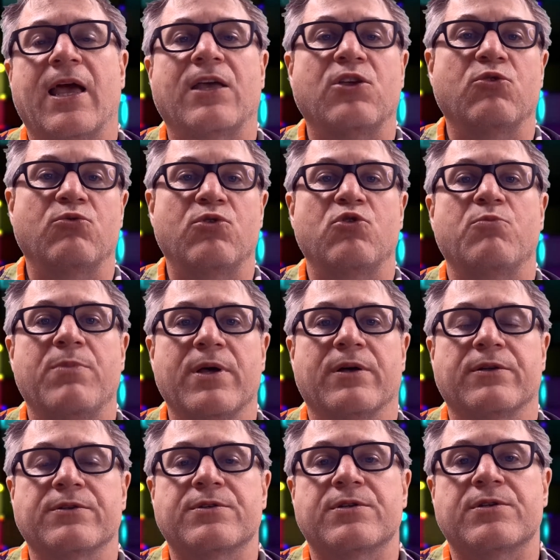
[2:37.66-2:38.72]
you new
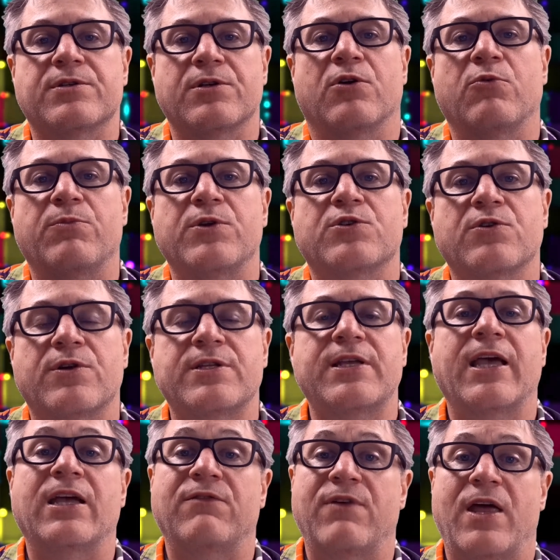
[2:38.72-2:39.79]
builds. So be sure to
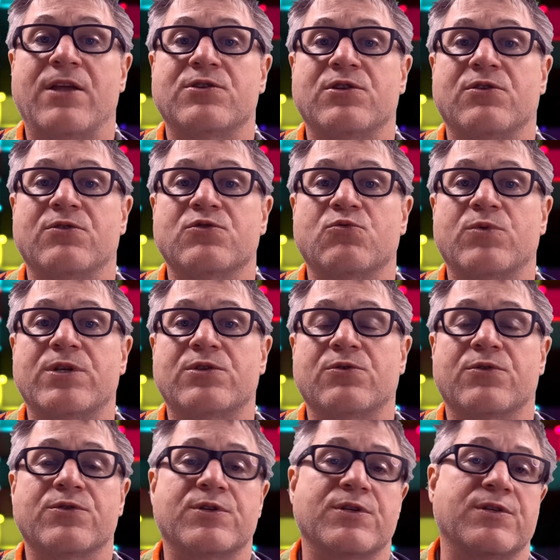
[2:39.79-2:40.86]
take advantage of those
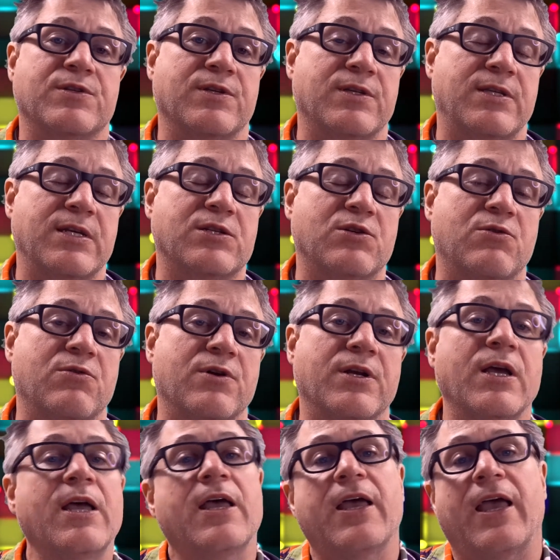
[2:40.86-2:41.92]
resources, the Discord
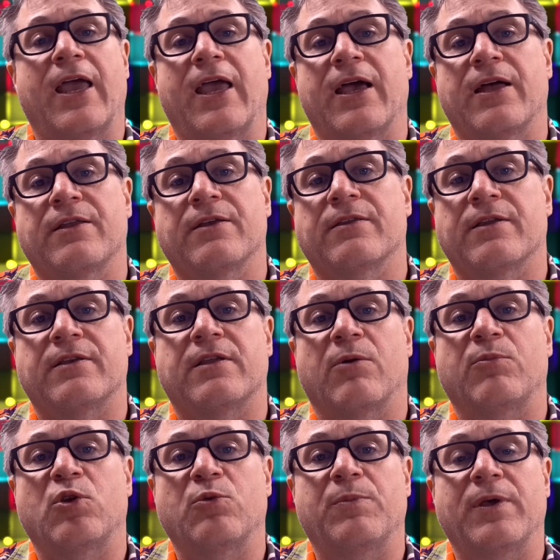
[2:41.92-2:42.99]
and the
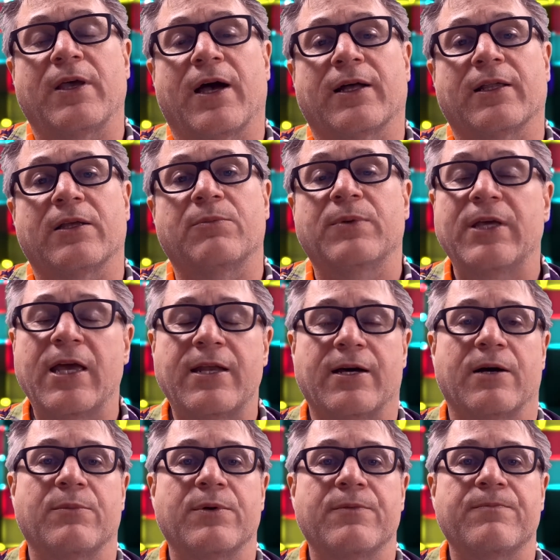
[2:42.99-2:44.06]
WPILib
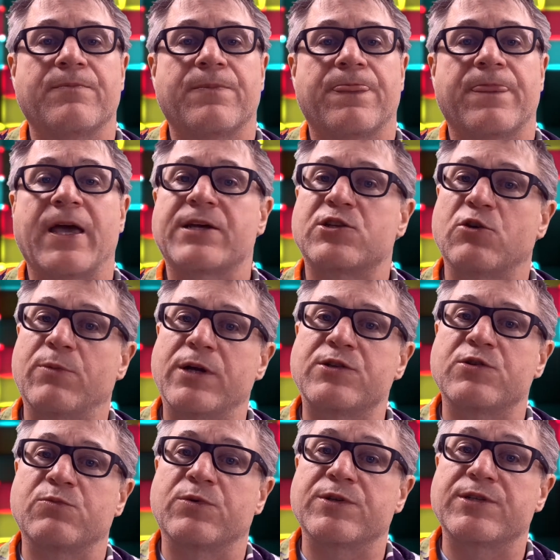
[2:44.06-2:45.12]
GitHub. Thanks so much,
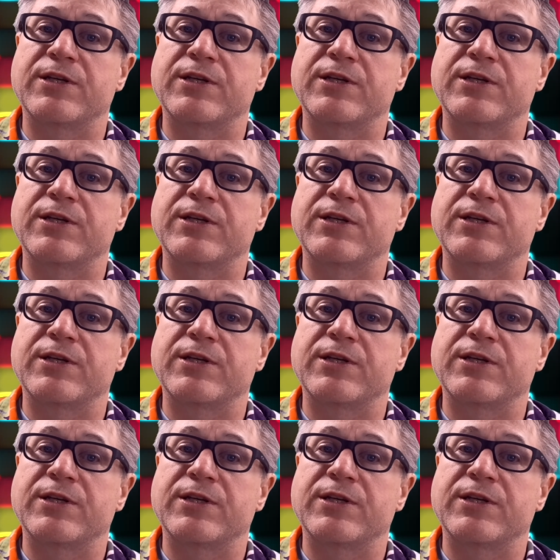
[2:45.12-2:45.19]
and we'll see